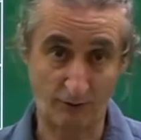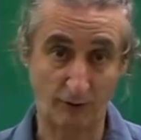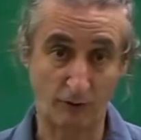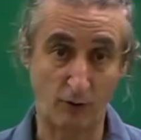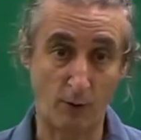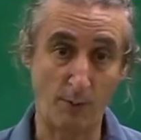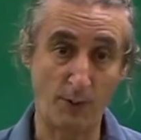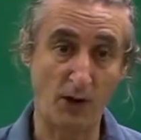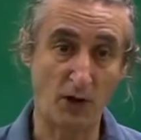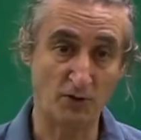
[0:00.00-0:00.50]

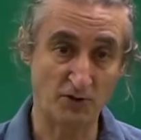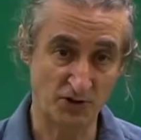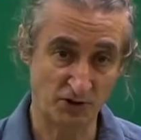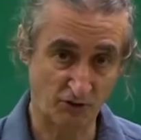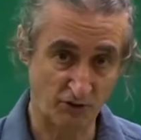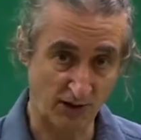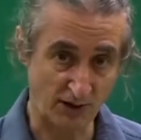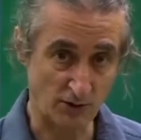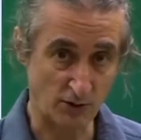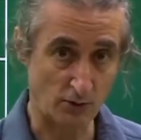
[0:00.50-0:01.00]
For a
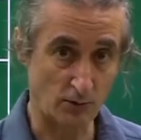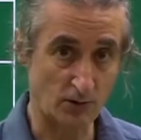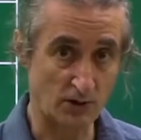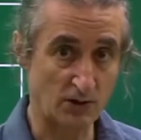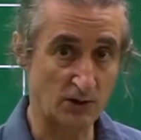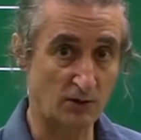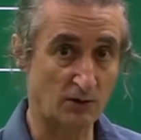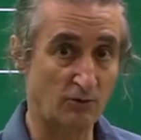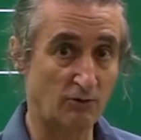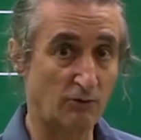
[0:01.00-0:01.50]
postgraduate
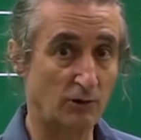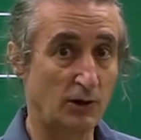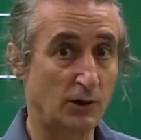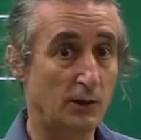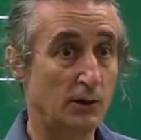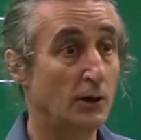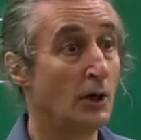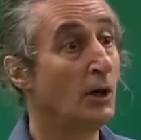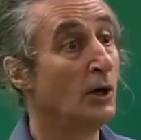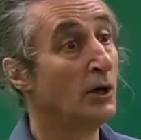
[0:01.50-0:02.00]

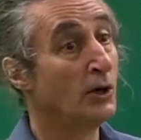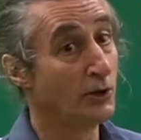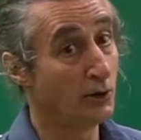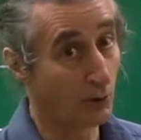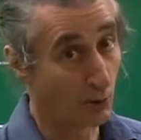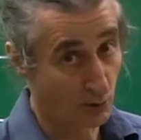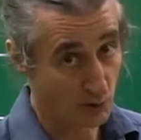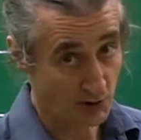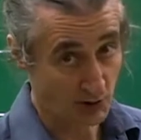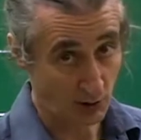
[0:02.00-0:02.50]
degree,
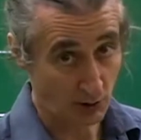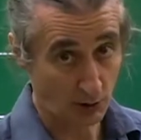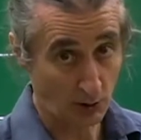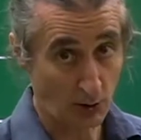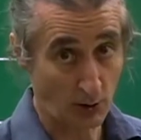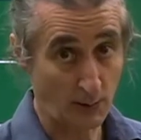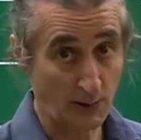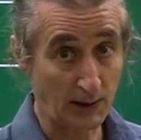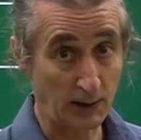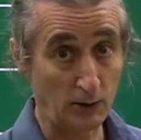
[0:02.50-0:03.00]
you're also
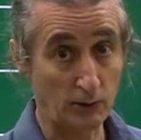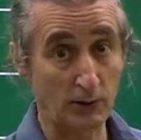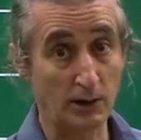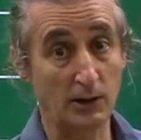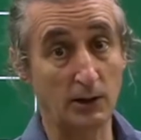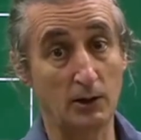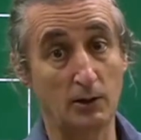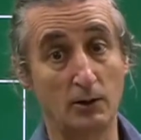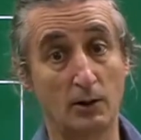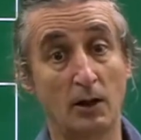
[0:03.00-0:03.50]
going to be
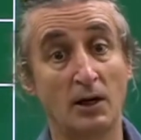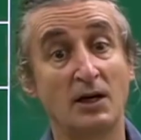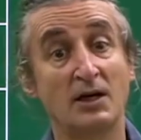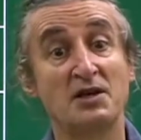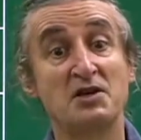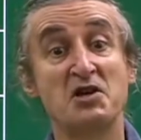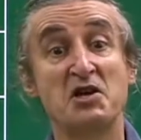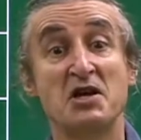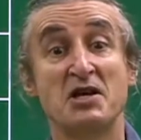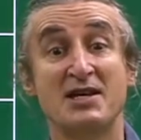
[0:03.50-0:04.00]
looking at
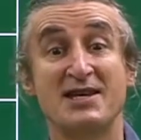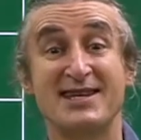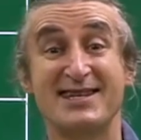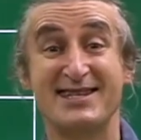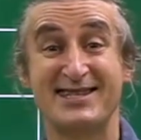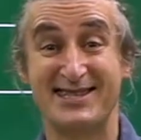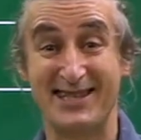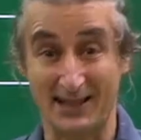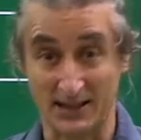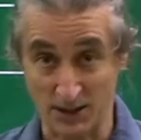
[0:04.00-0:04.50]

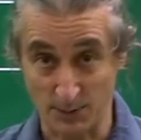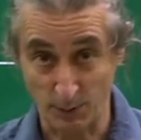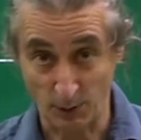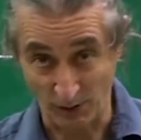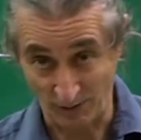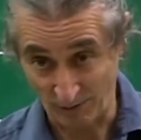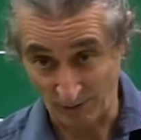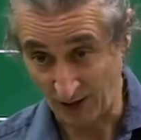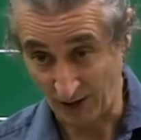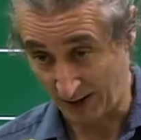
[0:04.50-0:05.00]

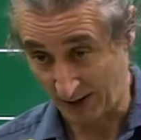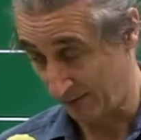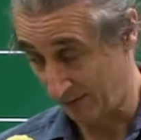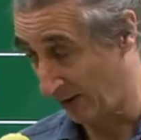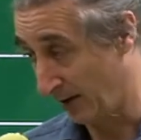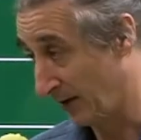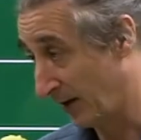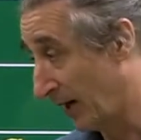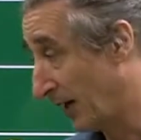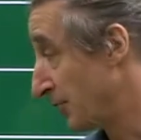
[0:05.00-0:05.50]

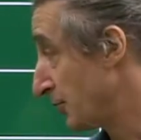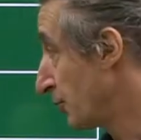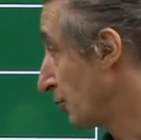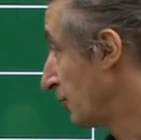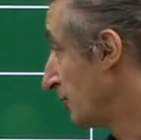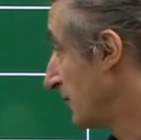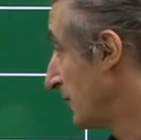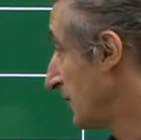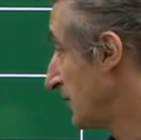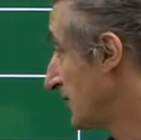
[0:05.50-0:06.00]
6.5, and you'll
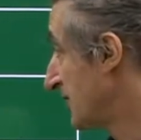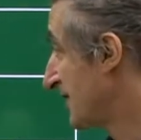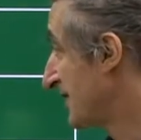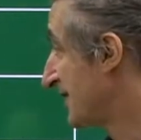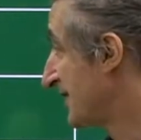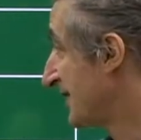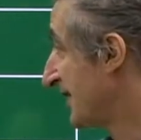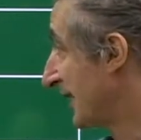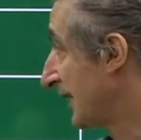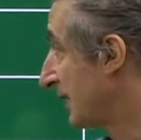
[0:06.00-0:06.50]
need
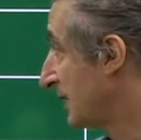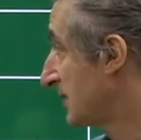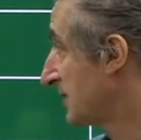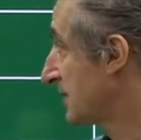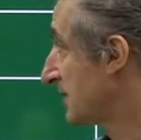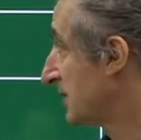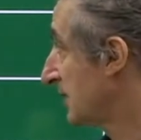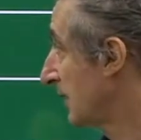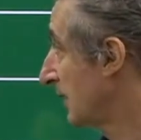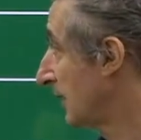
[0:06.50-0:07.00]

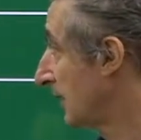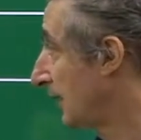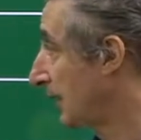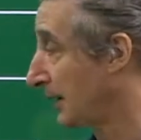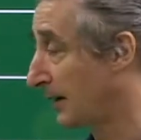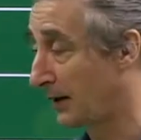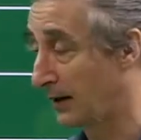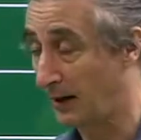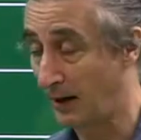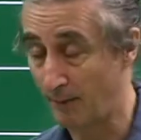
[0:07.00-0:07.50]
6,
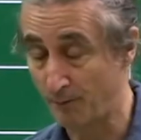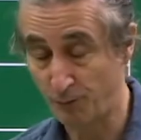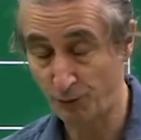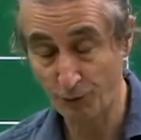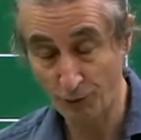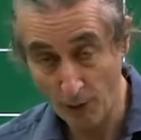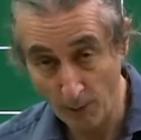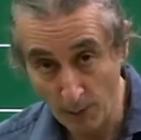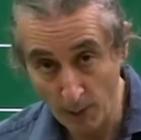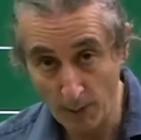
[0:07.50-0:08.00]

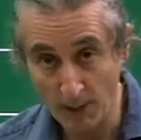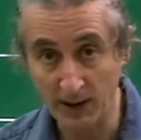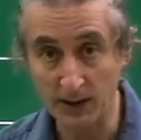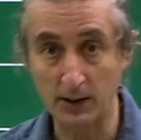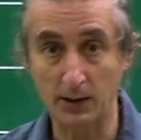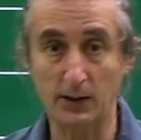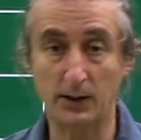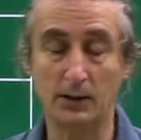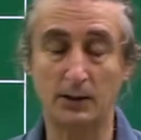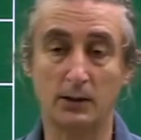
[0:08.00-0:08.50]

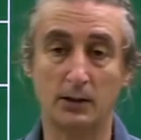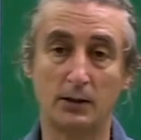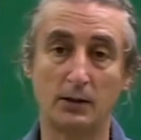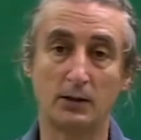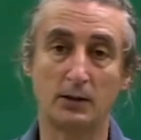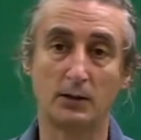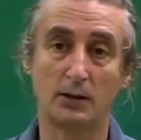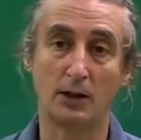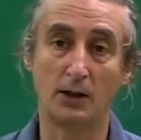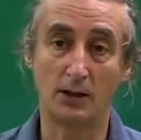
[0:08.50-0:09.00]
probably
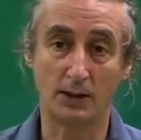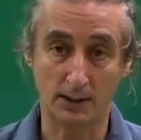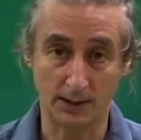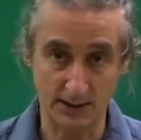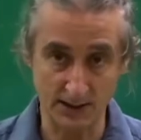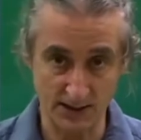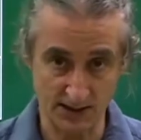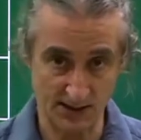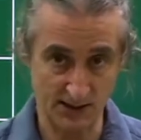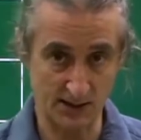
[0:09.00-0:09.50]
in at
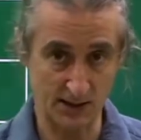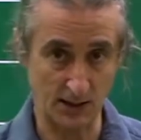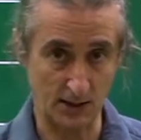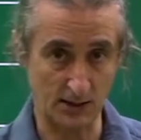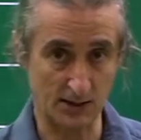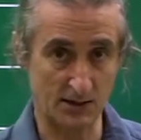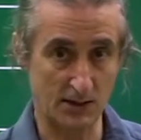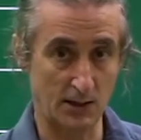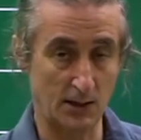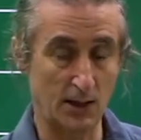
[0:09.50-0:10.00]
least
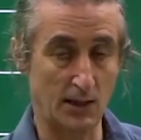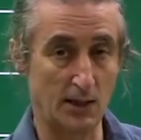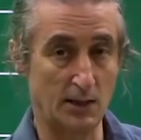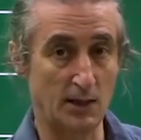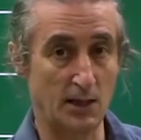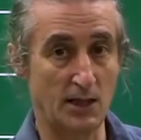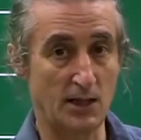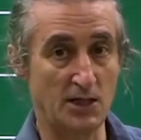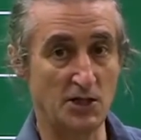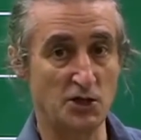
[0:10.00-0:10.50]
6
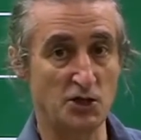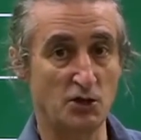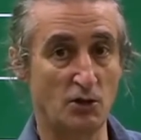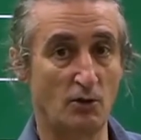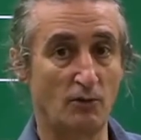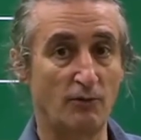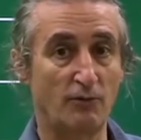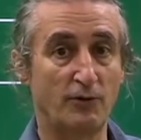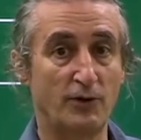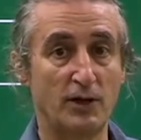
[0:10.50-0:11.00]
in each
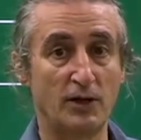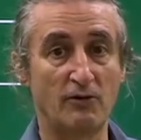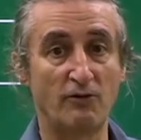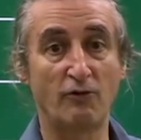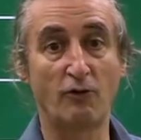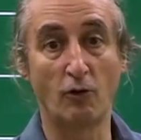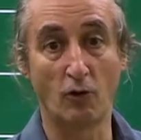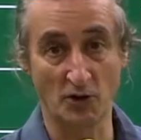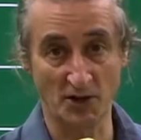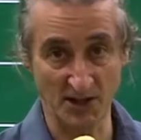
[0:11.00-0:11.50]
of the
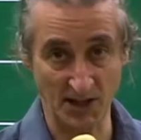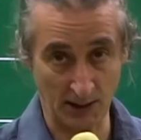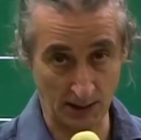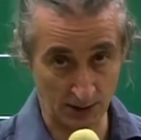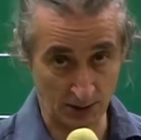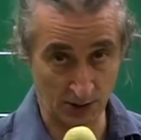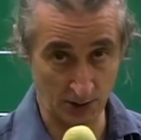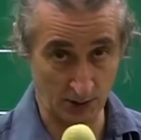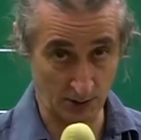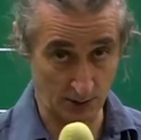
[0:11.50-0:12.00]
4
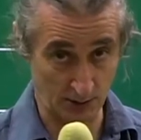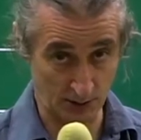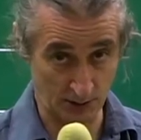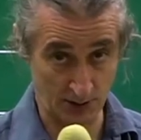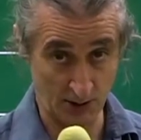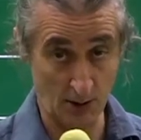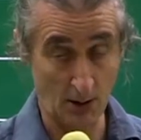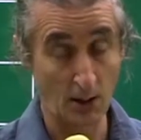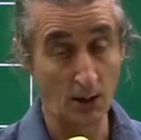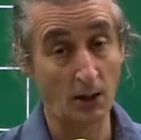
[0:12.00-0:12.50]

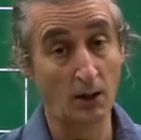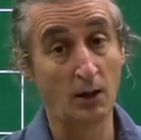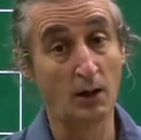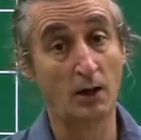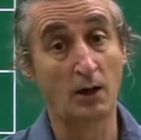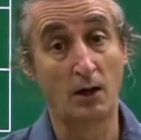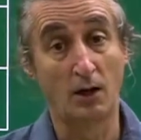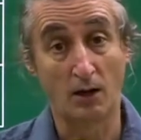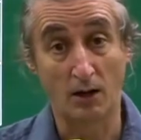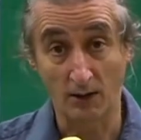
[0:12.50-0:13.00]
sections
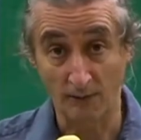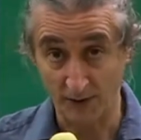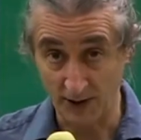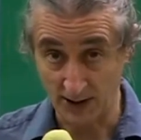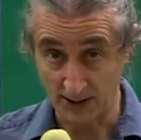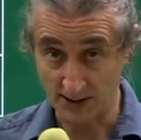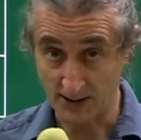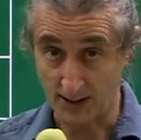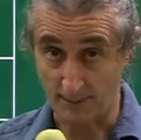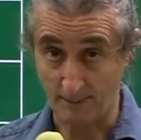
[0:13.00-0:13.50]
of the
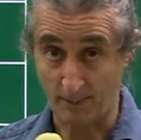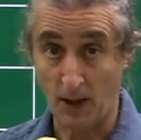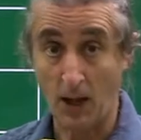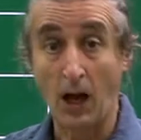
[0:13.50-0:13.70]
exam.